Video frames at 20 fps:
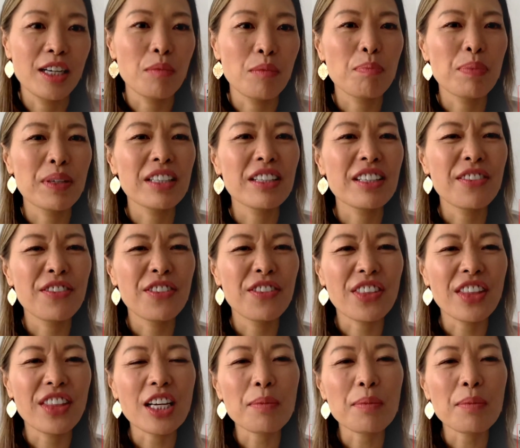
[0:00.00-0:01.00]
But if you
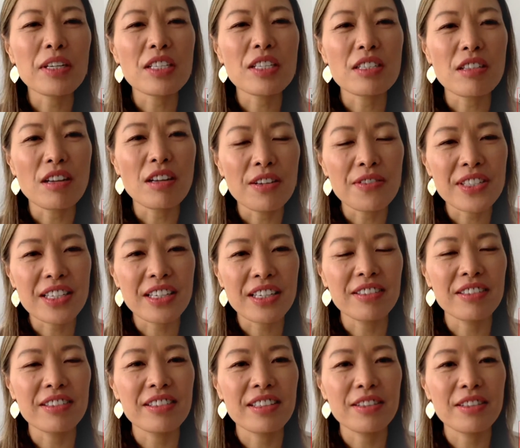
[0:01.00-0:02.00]
think about soft
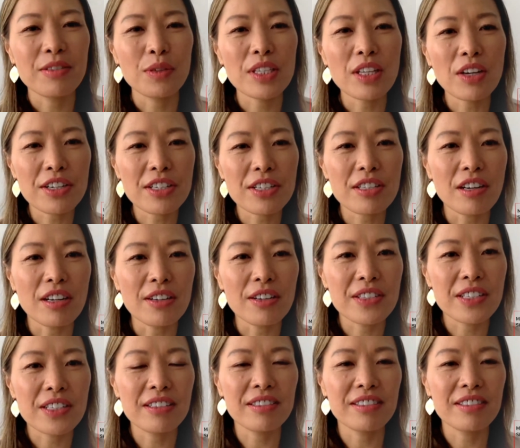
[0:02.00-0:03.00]
skills, what are soft
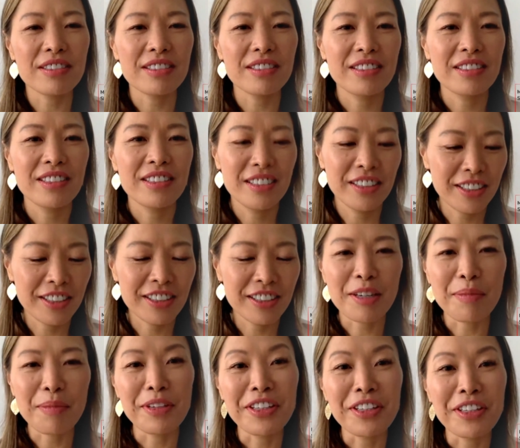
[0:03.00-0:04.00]
skills?
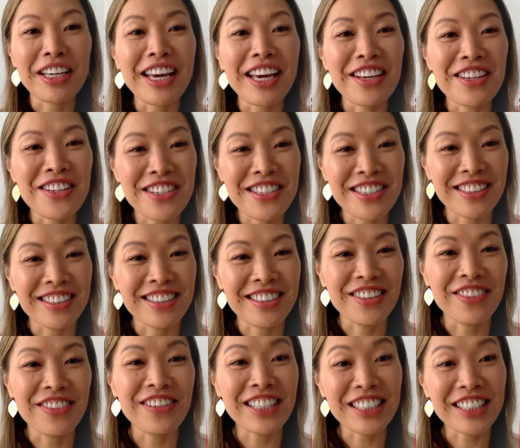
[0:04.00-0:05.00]
communication,
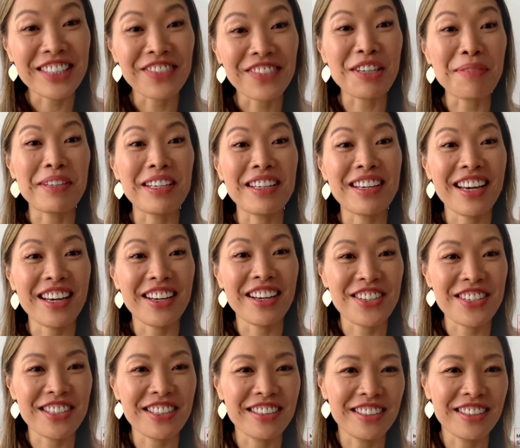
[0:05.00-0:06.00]
effective
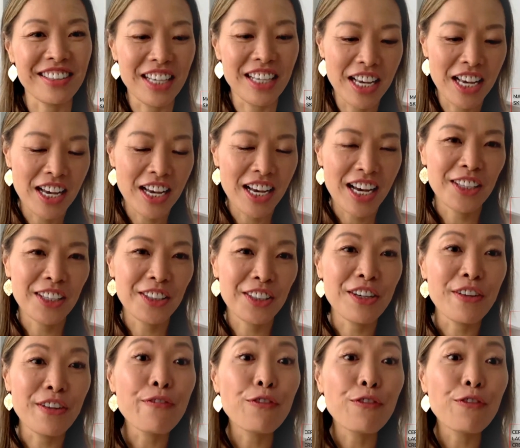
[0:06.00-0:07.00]
communication? How do you
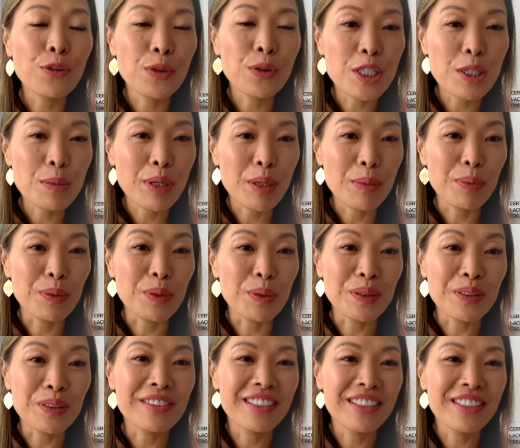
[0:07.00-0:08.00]
influence
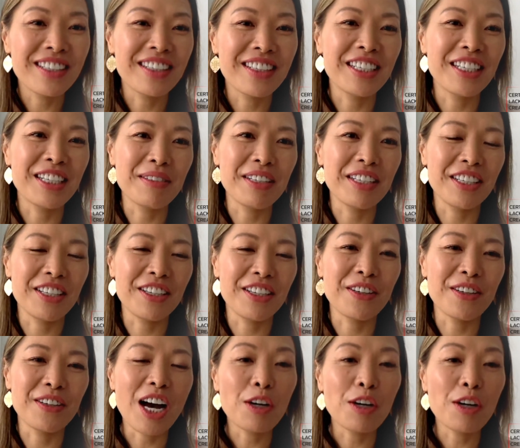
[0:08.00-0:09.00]
people? You
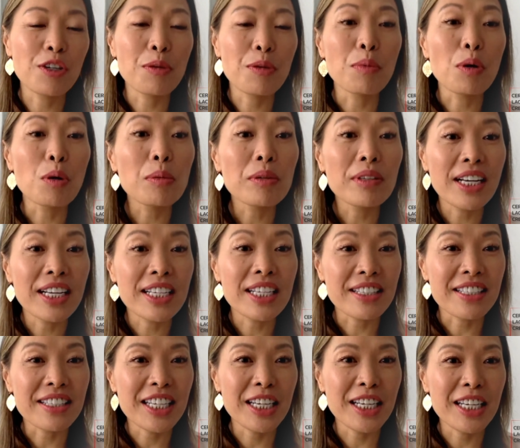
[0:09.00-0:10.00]
know, how do you mobilize
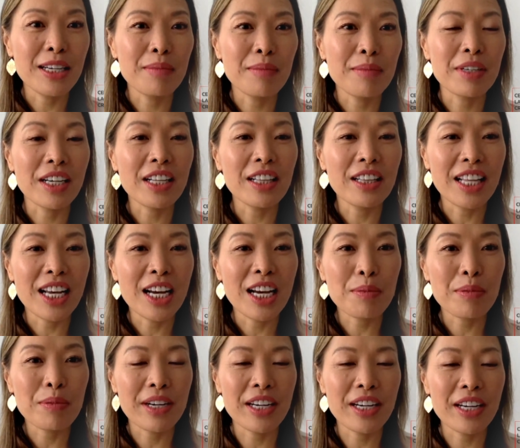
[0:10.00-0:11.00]
a team and
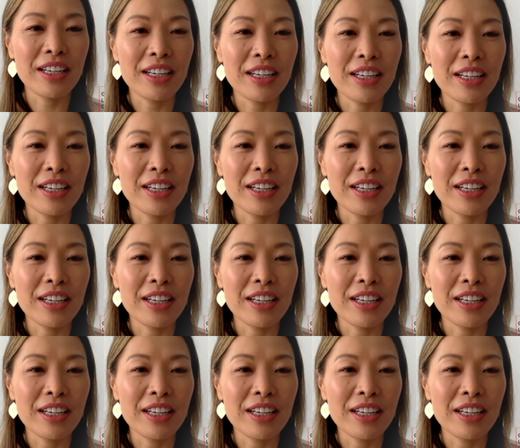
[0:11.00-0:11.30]
collaborate